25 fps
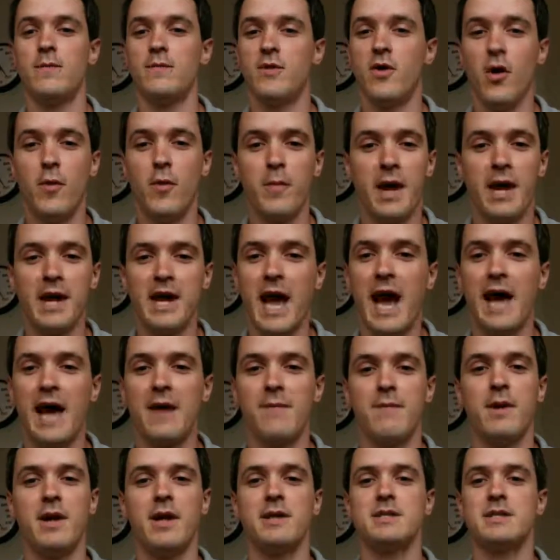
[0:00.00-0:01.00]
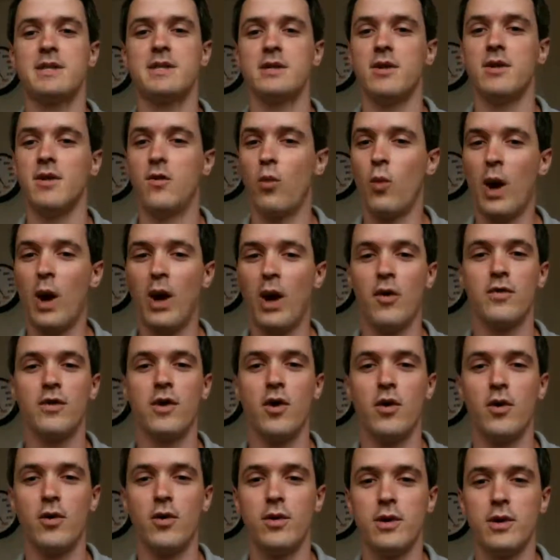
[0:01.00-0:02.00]
domain admins and the
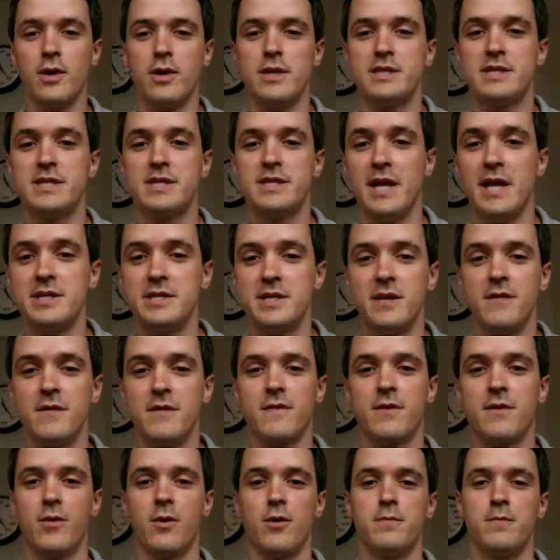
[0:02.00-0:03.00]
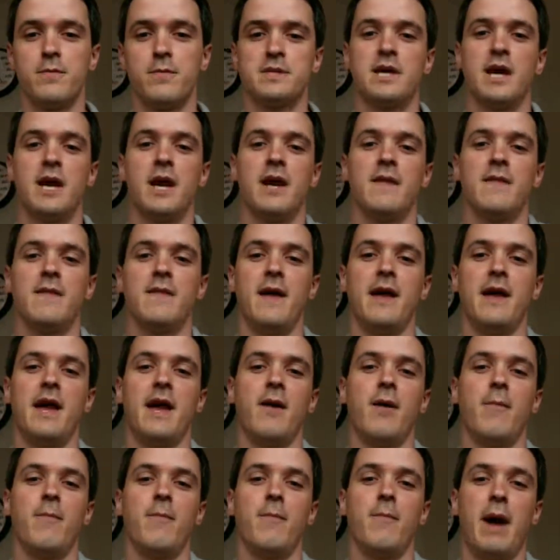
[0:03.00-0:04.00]
well-known sensitive groups, they
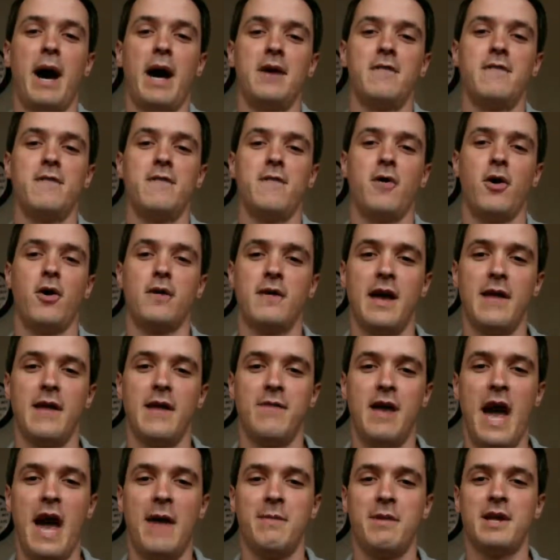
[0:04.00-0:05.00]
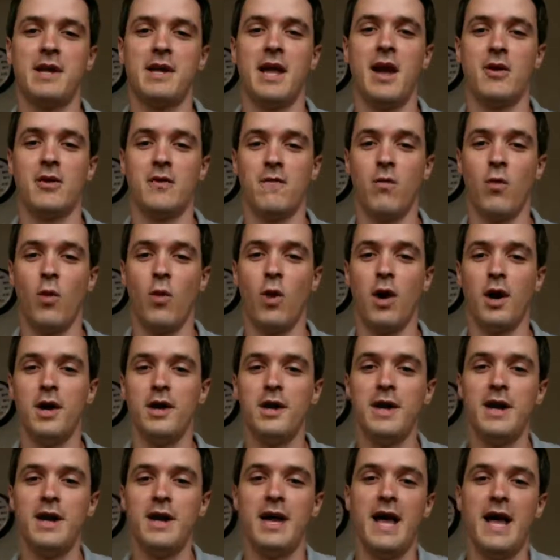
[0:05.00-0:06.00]
by default have adminCount of 1.
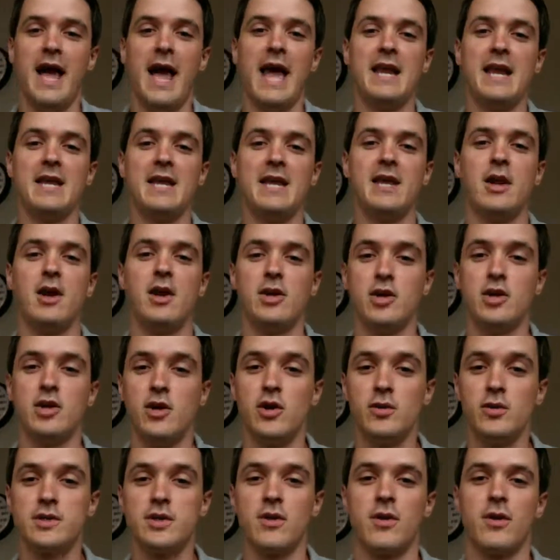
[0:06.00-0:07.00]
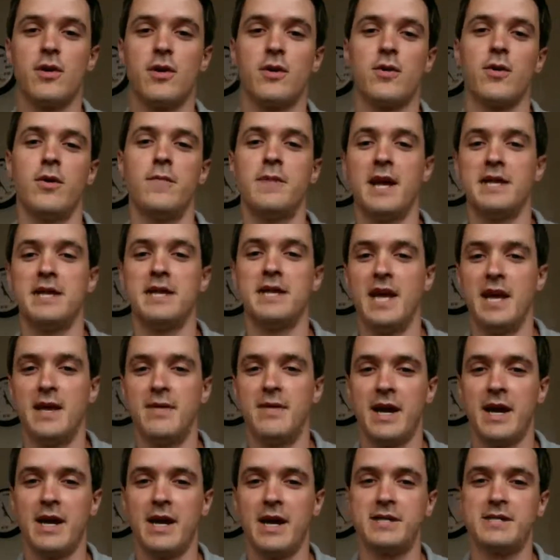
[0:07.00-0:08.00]
Any user or group
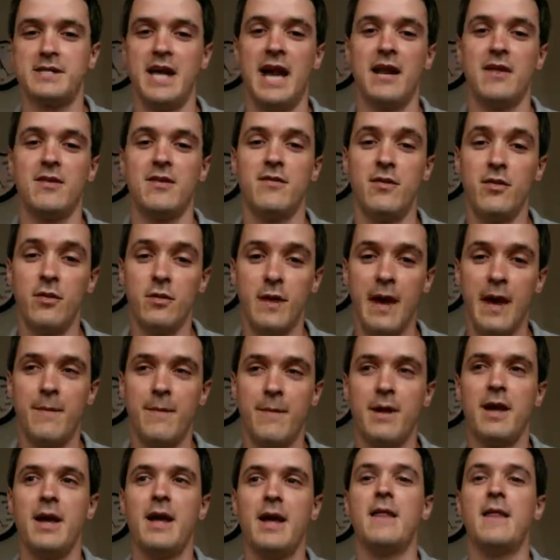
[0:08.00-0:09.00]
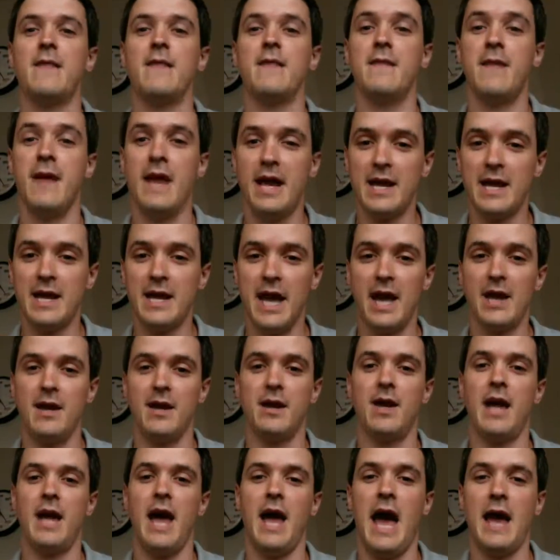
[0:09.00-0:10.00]
that gets added to them, they
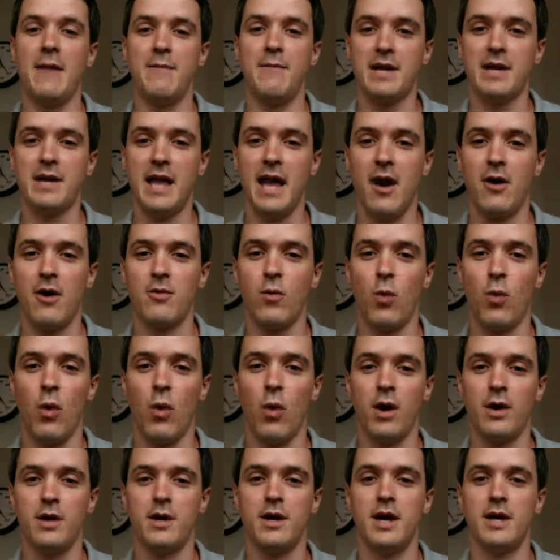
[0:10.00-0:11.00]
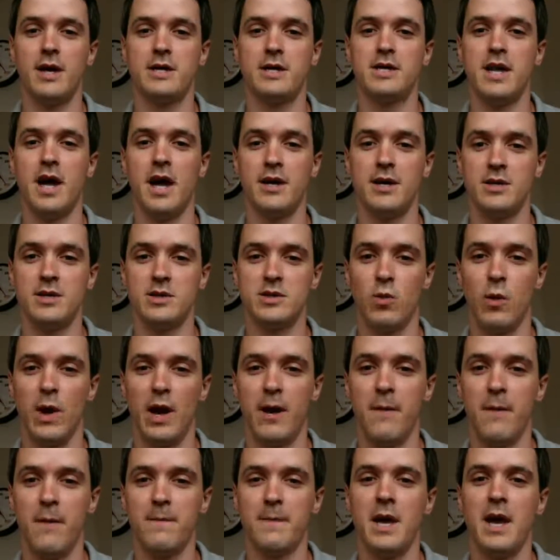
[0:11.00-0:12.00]
get adminCount 1 assigned as
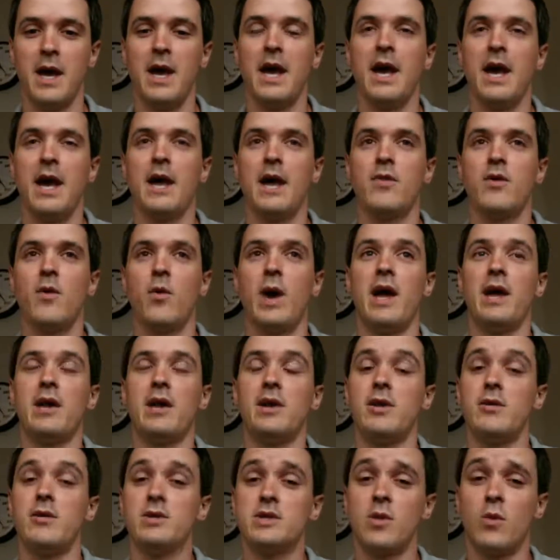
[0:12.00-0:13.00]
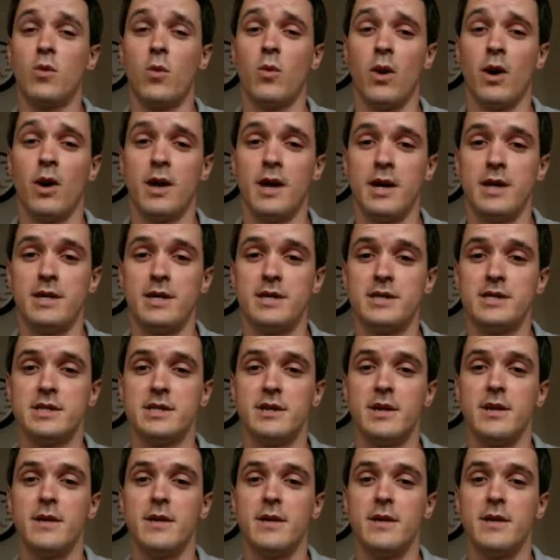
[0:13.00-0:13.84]
well. The way it used to work is